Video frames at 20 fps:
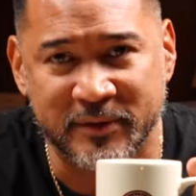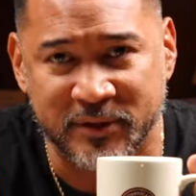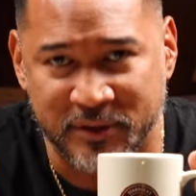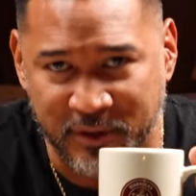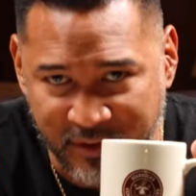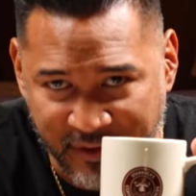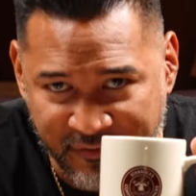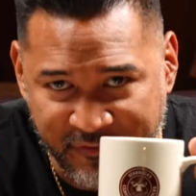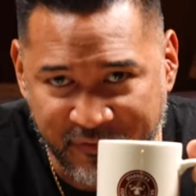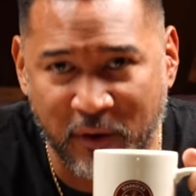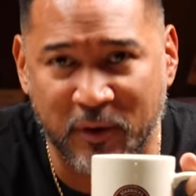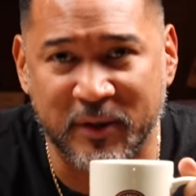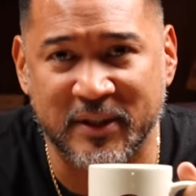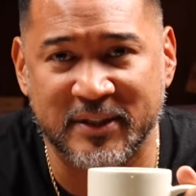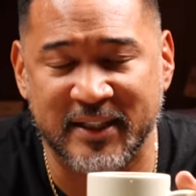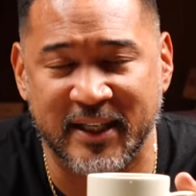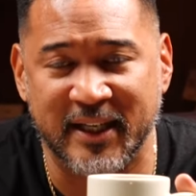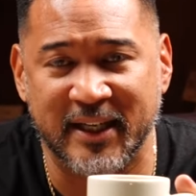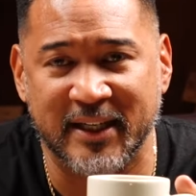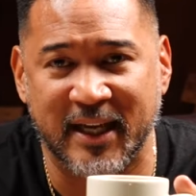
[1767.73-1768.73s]
So they
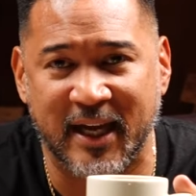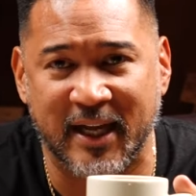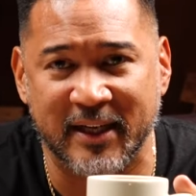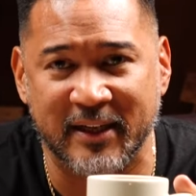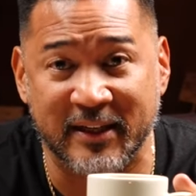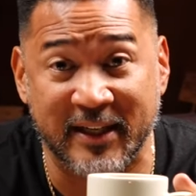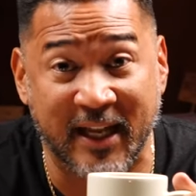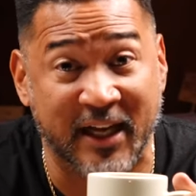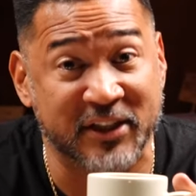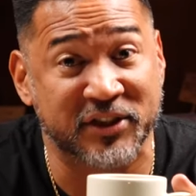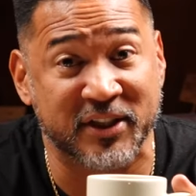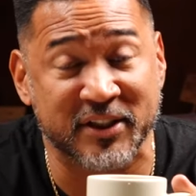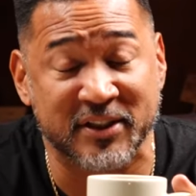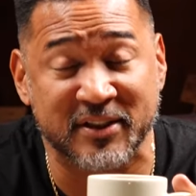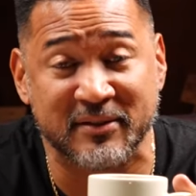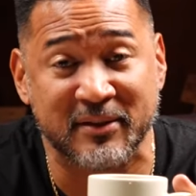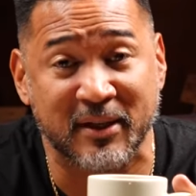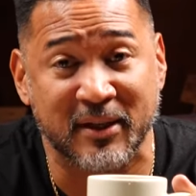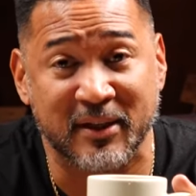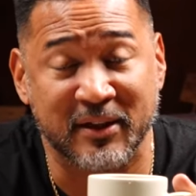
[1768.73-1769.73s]
focused in on not
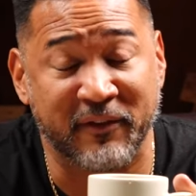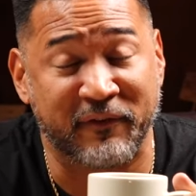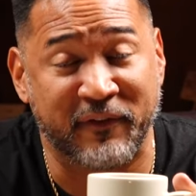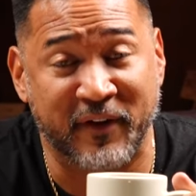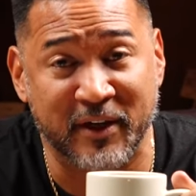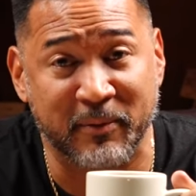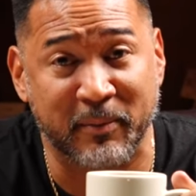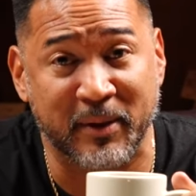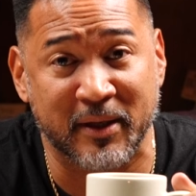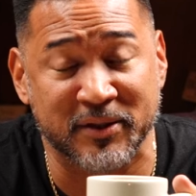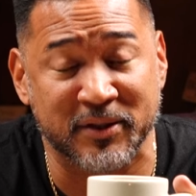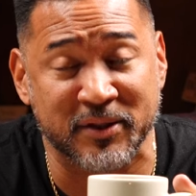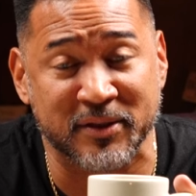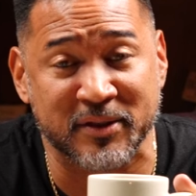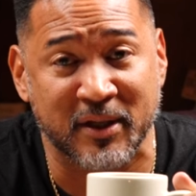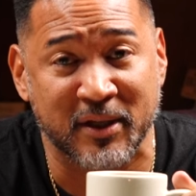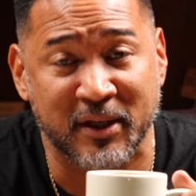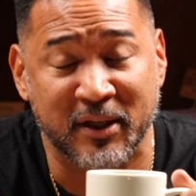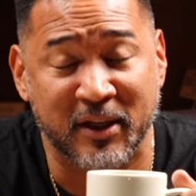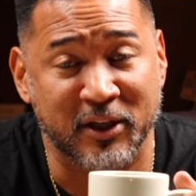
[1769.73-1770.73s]
just the
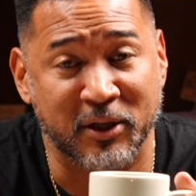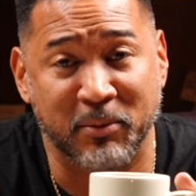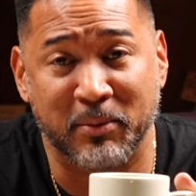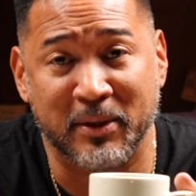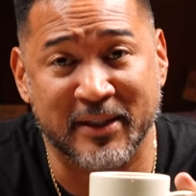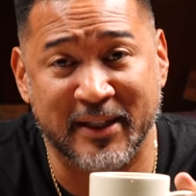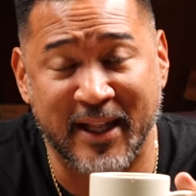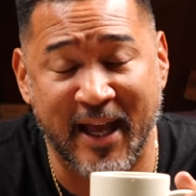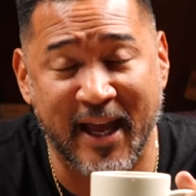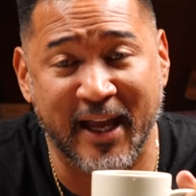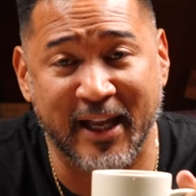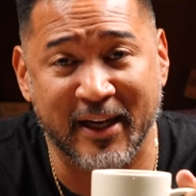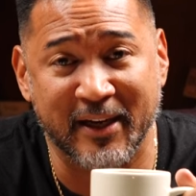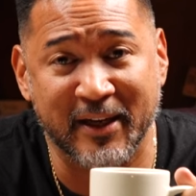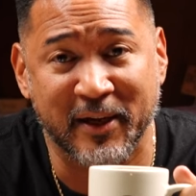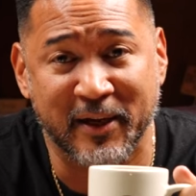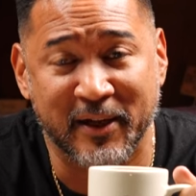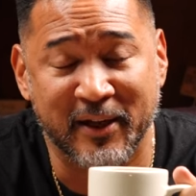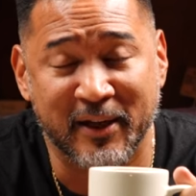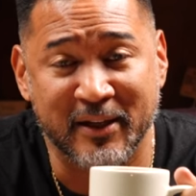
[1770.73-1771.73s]
fundamentals, the
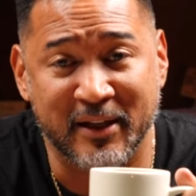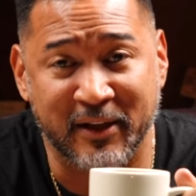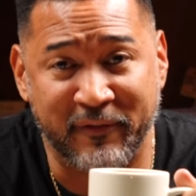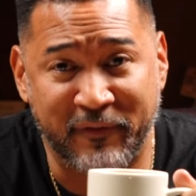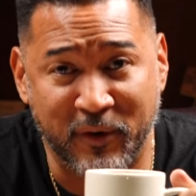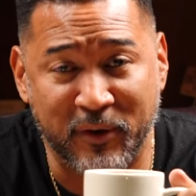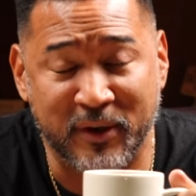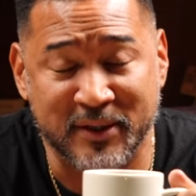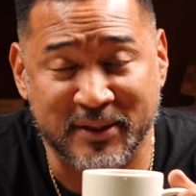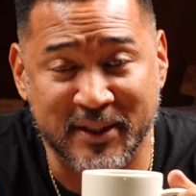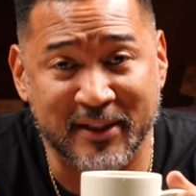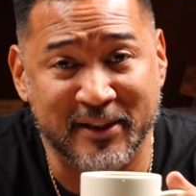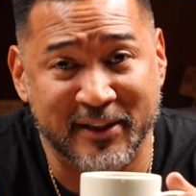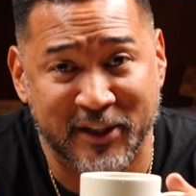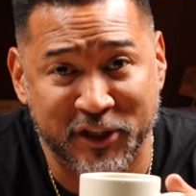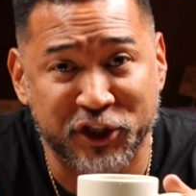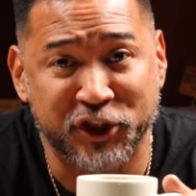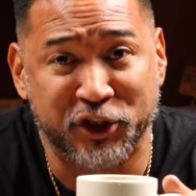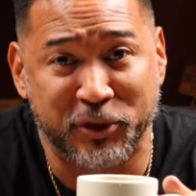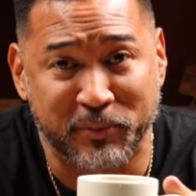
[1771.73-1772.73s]
mundane, they focused on
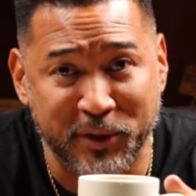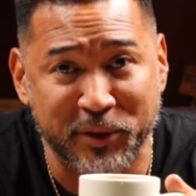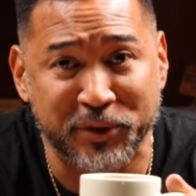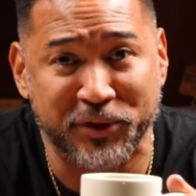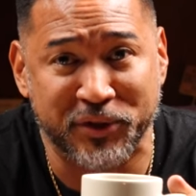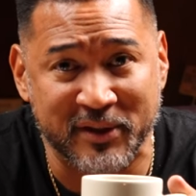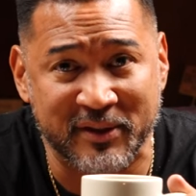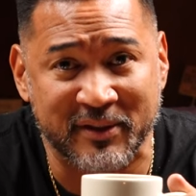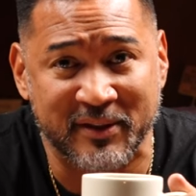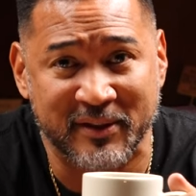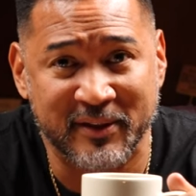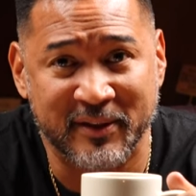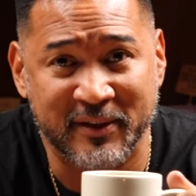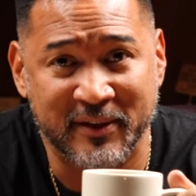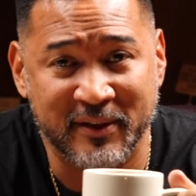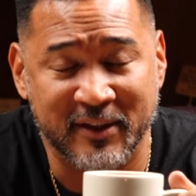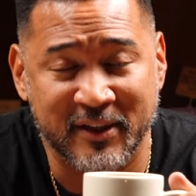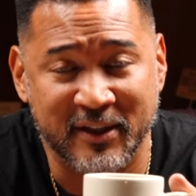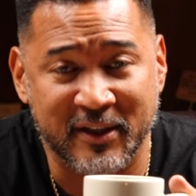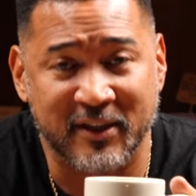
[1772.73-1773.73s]
distribution
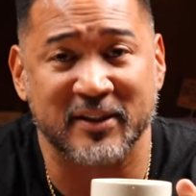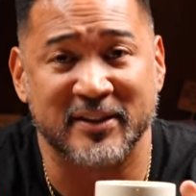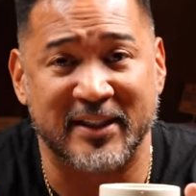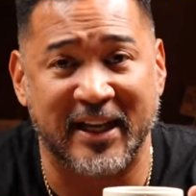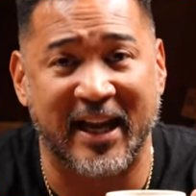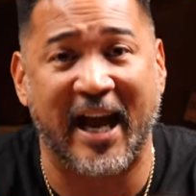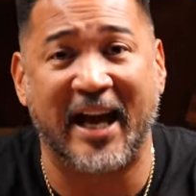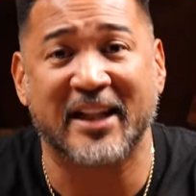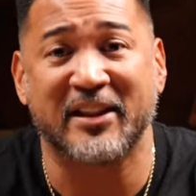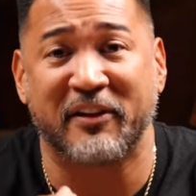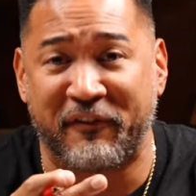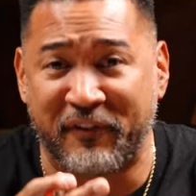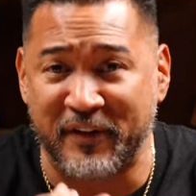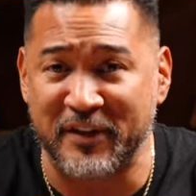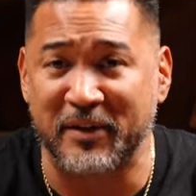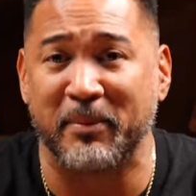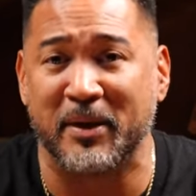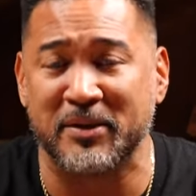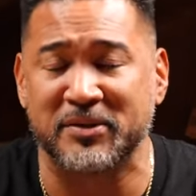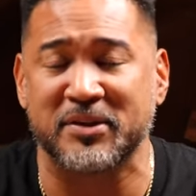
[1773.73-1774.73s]
because they had the
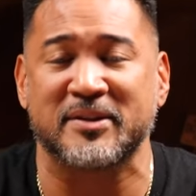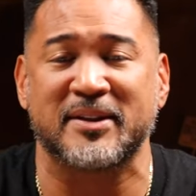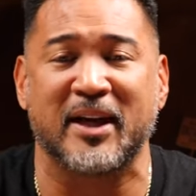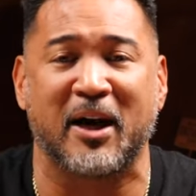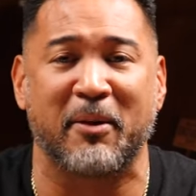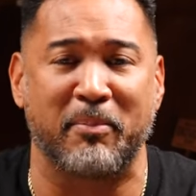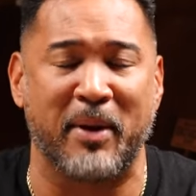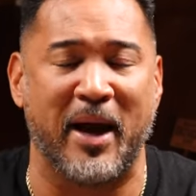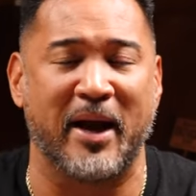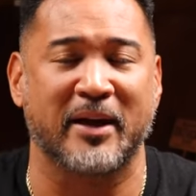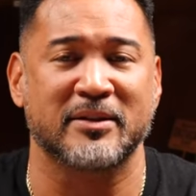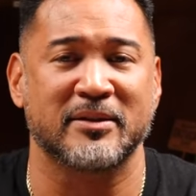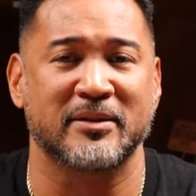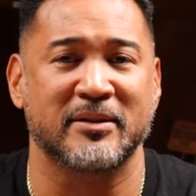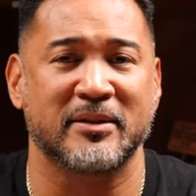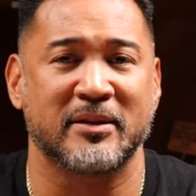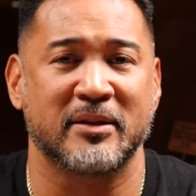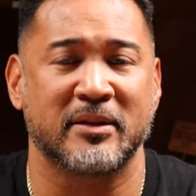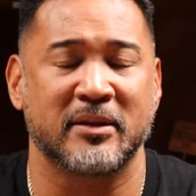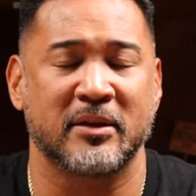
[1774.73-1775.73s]
fundamentals down packed.
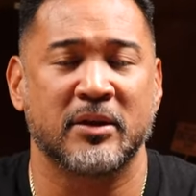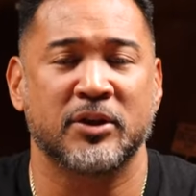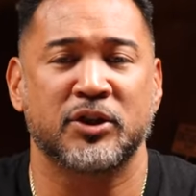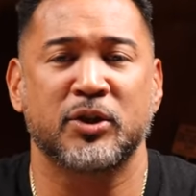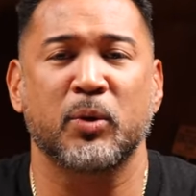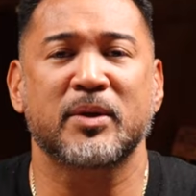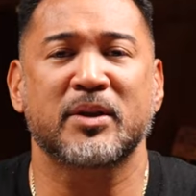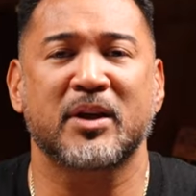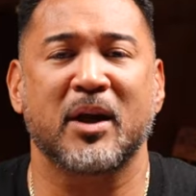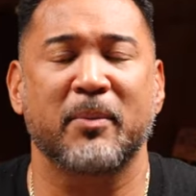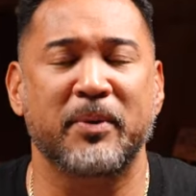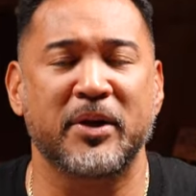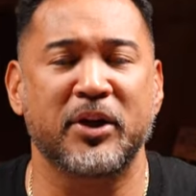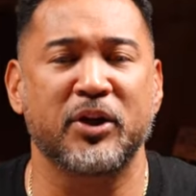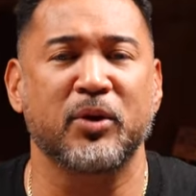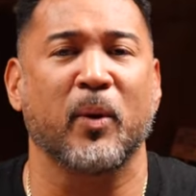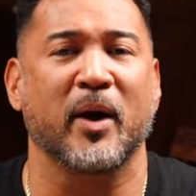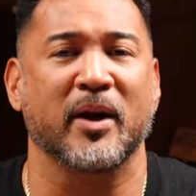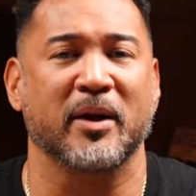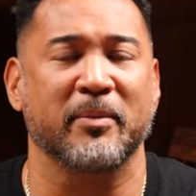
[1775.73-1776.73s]
So what company
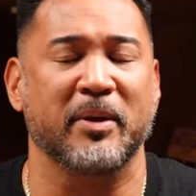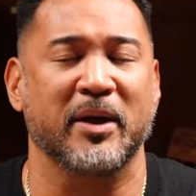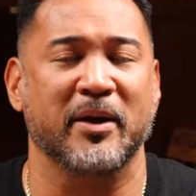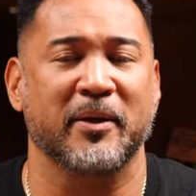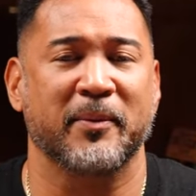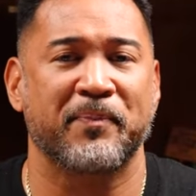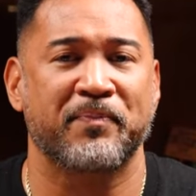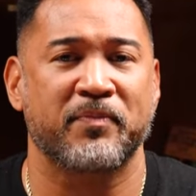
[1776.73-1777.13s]
you want to be?